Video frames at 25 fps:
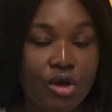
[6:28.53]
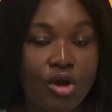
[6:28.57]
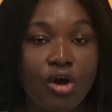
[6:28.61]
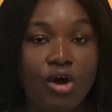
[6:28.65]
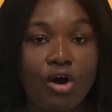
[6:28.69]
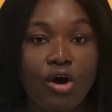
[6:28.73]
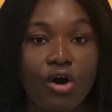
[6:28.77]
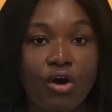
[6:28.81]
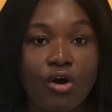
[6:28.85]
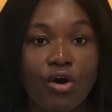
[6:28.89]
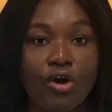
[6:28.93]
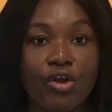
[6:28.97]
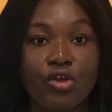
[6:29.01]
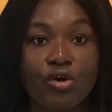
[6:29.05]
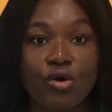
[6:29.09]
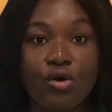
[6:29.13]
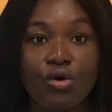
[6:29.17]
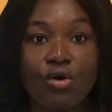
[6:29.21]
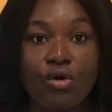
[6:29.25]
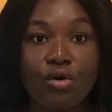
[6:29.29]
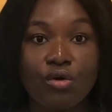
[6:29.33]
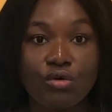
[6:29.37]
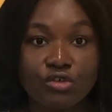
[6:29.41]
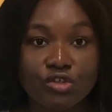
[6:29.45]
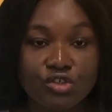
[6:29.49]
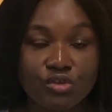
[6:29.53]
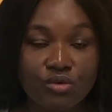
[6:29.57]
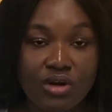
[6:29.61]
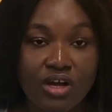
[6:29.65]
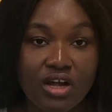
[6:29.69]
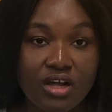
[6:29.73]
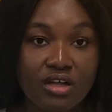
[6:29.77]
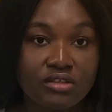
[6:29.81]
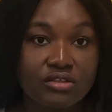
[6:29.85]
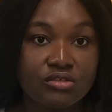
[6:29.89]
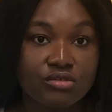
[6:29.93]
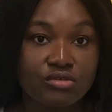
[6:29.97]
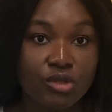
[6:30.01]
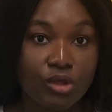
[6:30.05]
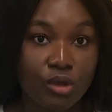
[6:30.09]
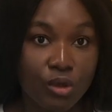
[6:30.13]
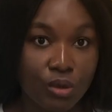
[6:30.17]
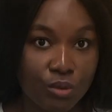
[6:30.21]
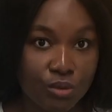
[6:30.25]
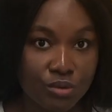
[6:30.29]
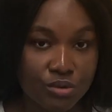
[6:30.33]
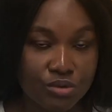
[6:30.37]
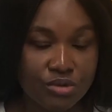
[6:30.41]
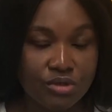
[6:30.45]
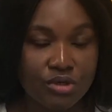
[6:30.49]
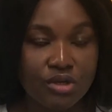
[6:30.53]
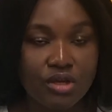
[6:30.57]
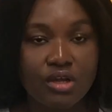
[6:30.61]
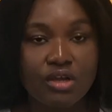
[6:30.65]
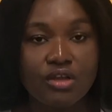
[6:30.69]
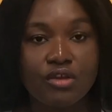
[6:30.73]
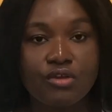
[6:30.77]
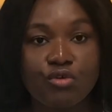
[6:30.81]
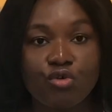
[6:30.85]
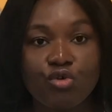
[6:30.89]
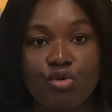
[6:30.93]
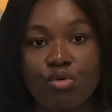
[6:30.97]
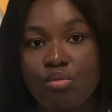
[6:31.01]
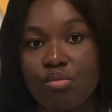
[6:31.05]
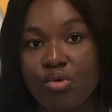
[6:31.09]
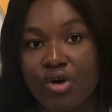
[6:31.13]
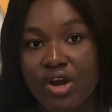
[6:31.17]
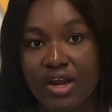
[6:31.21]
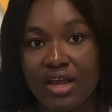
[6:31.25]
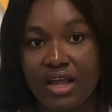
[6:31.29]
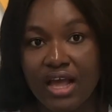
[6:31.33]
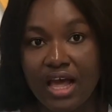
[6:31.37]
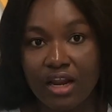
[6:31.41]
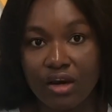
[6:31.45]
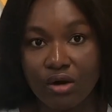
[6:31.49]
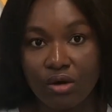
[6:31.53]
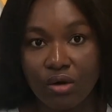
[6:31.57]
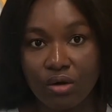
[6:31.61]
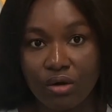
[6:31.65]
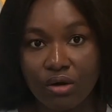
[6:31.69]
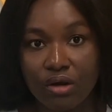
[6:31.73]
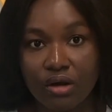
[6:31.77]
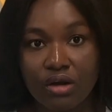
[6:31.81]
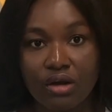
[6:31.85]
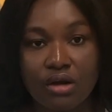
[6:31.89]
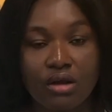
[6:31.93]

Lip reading: or your cultural clothes you will bring along,